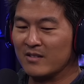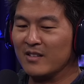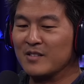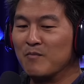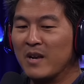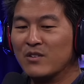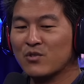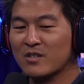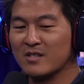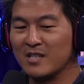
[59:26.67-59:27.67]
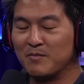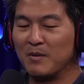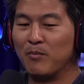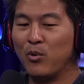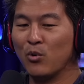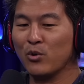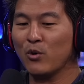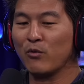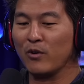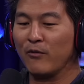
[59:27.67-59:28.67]
this matrix that's been pulled
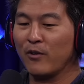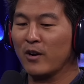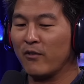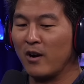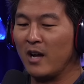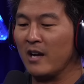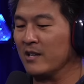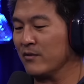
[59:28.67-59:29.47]
over in front of our eyes,